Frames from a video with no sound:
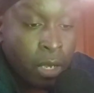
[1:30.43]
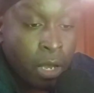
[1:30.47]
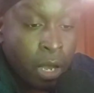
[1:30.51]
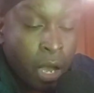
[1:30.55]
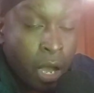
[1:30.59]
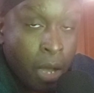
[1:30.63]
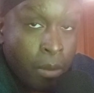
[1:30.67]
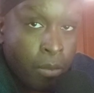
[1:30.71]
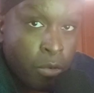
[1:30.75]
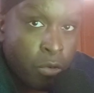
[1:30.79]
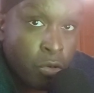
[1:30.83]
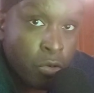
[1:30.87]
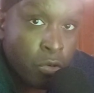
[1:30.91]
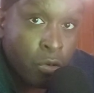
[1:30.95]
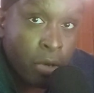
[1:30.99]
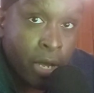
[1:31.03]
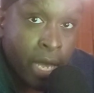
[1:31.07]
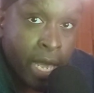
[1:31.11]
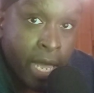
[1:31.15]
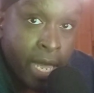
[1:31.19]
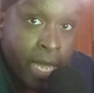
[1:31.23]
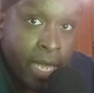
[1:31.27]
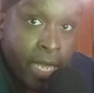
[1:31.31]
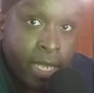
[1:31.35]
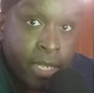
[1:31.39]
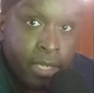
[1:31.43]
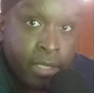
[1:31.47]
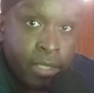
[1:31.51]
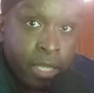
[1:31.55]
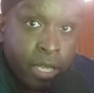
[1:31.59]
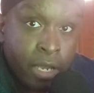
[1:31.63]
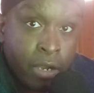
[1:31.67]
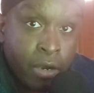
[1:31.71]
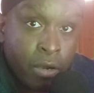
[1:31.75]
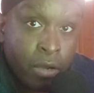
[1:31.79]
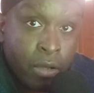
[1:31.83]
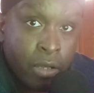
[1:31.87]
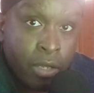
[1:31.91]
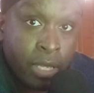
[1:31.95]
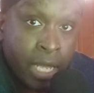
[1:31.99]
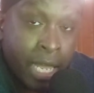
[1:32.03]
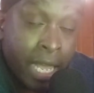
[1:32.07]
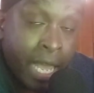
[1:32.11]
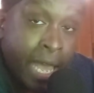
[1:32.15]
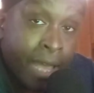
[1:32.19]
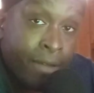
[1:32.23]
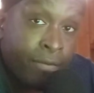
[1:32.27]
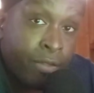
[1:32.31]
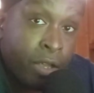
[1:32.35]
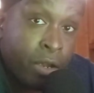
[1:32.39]
um, Google has their
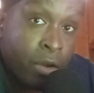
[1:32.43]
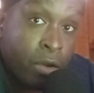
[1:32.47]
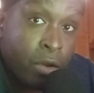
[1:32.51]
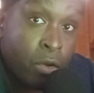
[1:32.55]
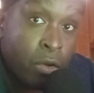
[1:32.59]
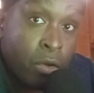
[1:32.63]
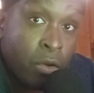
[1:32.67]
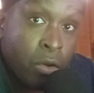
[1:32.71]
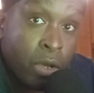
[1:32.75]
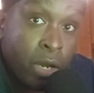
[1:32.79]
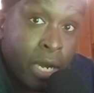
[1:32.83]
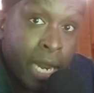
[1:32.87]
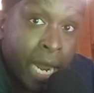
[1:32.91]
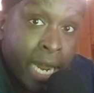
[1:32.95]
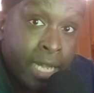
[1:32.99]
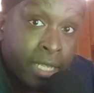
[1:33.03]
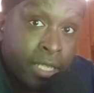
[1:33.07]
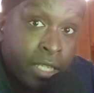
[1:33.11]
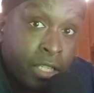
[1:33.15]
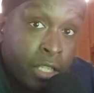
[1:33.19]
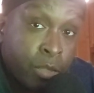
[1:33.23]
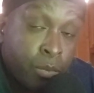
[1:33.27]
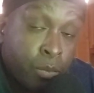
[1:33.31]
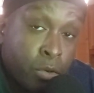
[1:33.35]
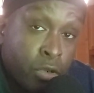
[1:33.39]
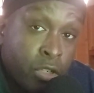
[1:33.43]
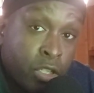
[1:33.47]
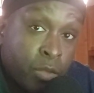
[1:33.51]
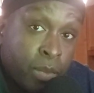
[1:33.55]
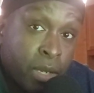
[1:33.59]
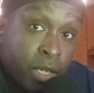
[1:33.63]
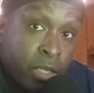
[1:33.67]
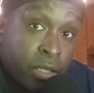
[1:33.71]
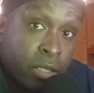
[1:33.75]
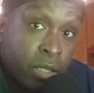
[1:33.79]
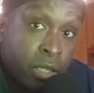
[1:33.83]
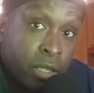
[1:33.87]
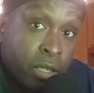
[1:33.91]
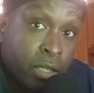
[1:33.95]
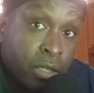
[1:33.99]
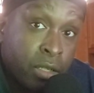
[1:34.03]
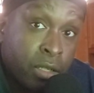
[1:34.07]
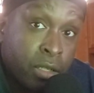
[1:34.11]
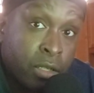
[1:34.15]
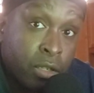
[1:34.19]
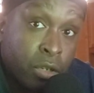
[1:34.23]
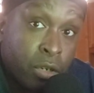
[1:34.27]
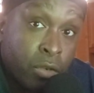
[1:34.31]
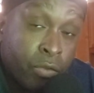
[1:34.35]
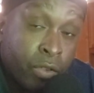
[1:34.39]
they have their own IT support
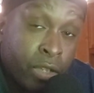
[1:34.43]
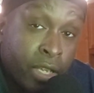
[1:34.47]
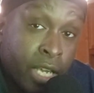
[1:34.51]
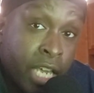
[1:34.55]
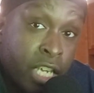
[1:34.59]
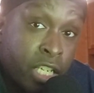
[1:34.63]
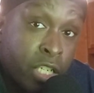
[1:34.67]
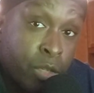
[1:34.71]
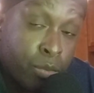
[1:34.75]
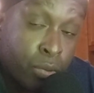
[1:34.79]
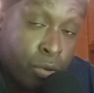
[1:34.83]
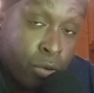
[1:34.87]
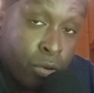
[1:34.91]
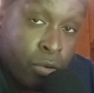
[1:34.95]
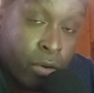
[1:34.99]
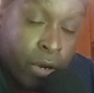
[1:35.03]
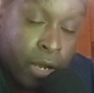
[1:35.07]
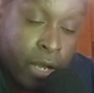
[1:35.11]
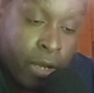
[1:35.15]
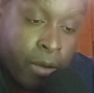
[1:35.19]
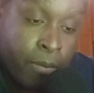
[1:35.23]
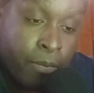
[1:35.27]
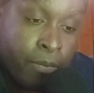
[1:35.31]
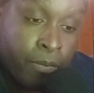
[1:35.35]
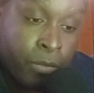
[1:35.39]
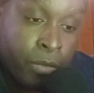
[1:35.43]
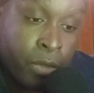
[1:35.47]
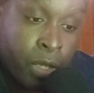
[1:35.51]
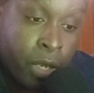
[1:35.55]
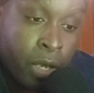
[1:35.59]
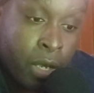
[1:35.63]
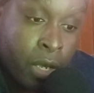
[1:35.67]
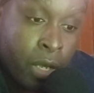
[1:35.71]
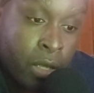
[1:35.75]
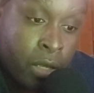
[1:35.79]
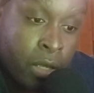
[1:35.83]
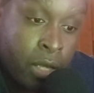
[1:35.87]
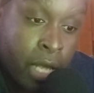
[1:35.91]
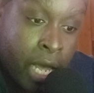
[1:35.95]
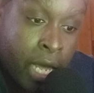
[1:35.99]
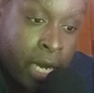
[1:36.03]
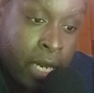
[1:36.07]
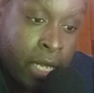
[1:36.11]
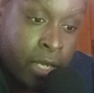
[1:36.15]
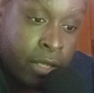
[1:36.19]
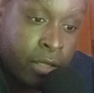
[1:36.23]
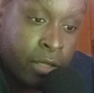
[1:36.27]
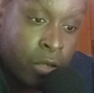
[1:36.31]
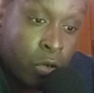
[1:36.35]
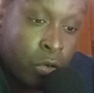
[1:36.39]
specialist certification program that
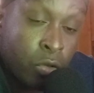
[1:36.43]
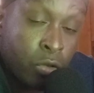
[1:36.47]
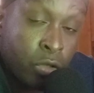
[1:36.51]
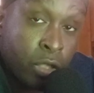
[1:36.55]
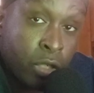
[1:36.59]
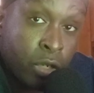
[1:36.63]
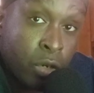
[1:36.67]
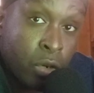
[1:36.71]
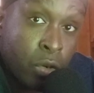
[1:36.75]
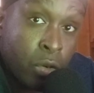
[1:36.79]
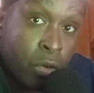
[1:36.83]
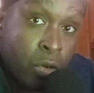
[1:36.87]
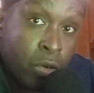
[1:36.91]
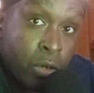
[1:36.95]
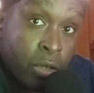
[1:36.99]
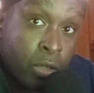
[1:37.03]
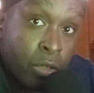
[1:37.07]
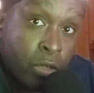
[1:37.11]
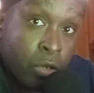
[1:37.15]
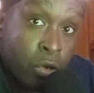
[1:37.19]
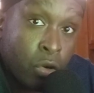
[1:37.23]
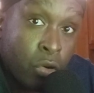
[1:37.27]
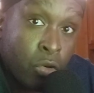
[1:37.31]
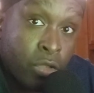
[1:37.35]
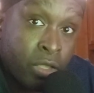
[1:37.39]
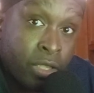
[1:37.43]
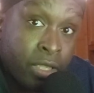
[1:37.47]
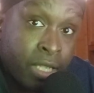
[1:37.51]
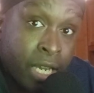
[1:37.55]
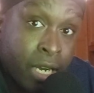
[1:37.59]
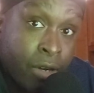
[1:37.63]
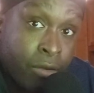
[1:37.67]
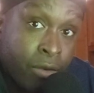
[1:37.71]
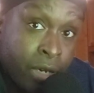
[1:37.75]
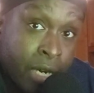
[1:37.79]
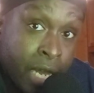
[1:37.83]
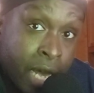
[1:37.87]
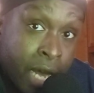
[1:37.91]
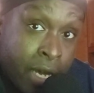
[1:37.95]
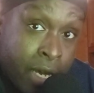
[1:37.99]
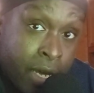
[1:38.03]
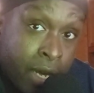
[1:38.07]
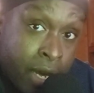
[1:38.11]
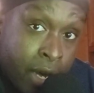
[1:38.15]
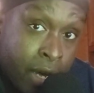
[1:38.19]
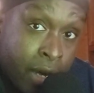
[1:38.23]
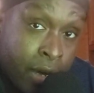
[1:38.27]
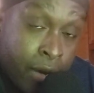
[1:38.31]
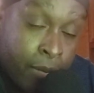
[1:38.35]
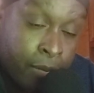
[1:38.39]
is hosted on
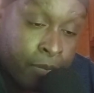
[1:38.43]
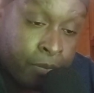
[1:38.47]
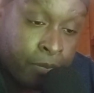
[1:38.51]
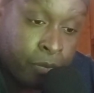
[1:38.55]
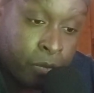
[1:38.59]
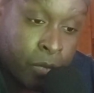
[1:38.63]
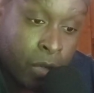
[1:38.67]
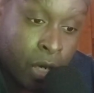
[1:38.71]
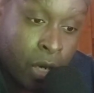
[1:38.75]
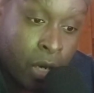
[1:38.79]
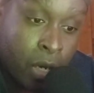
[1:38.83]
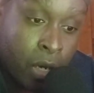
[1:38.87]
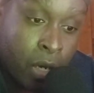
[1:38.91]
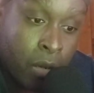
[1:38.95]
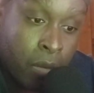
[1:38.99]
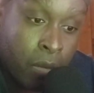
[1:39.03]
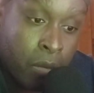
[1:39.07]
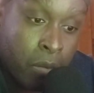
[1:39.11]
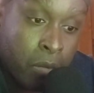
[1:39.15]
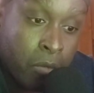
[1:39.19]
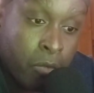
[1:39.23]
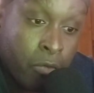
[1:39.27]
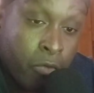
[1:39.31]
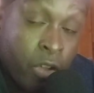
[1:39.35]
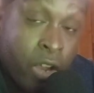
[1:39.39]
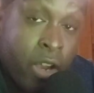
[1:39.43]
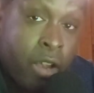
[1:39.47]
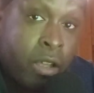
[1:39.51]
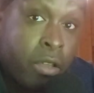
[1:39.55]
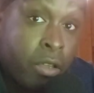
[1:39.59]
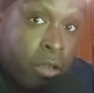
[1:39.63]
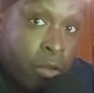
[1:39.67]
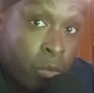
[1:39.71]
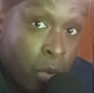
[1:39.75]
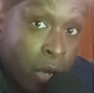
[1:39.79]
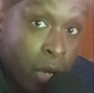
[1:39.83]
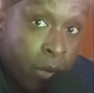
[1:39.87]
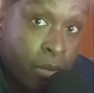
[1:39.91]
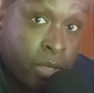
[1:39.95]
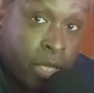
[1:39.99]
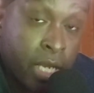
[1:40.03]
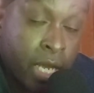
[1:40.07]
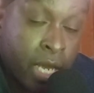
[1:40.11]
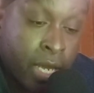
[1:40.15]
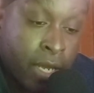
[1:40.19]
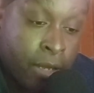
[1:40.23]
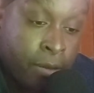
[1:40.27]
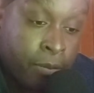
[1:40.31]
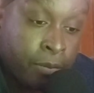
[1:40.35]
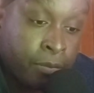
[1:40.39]
Coursera.com. Um, very good
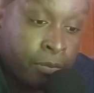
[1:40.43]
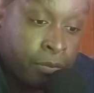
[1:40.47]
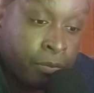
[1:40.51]
website,